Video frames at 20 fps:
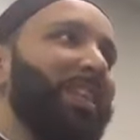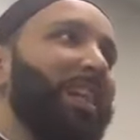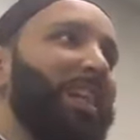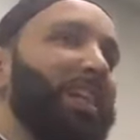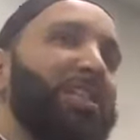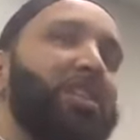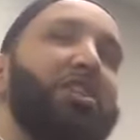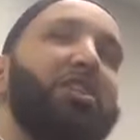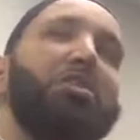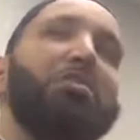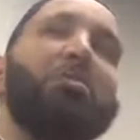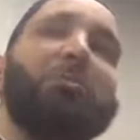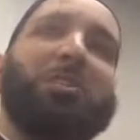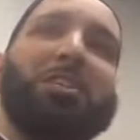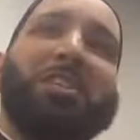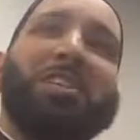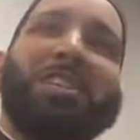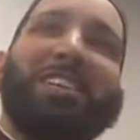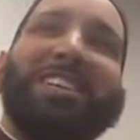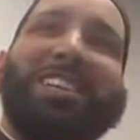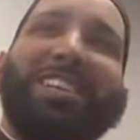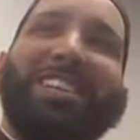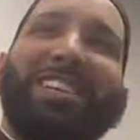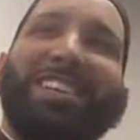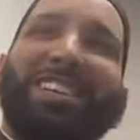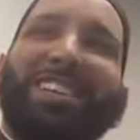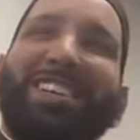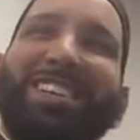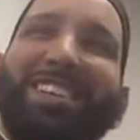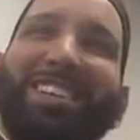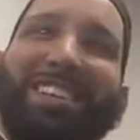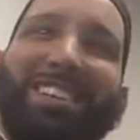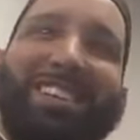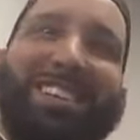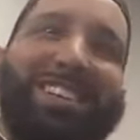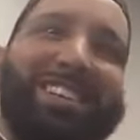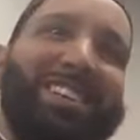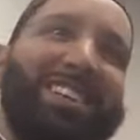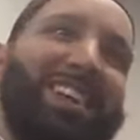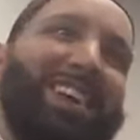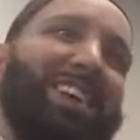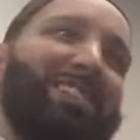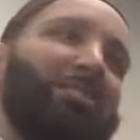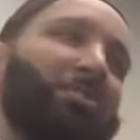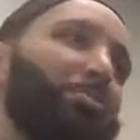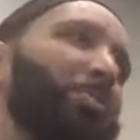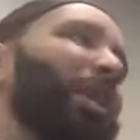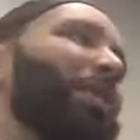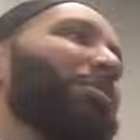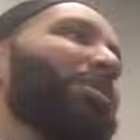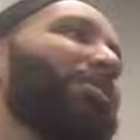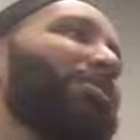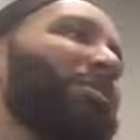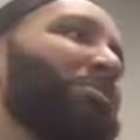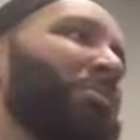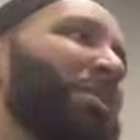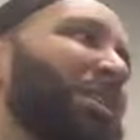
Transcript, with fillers: It's huge, isn't it? and it was probably even